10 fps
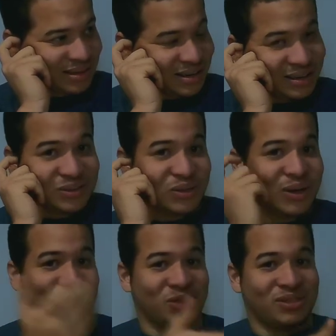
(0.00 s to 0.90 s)
So
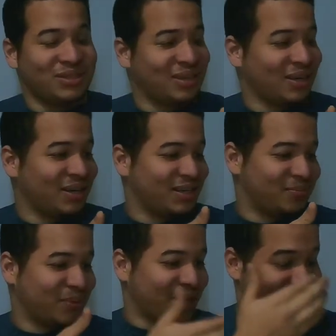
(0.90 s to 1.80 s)
I'm just stuck at this
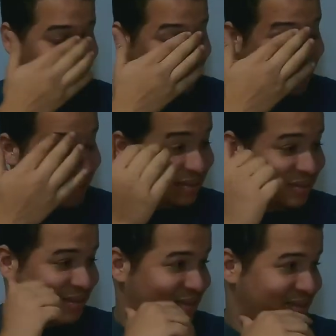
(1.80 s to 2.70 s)
black screen.
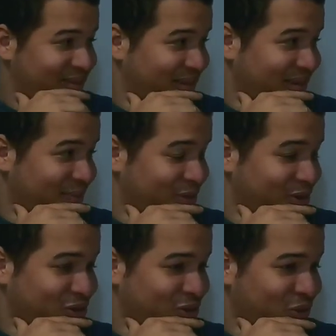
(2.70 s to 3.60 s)
I'm
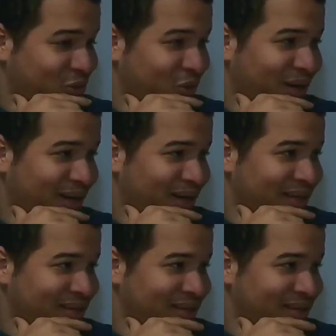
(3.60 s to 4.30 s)
not sure why.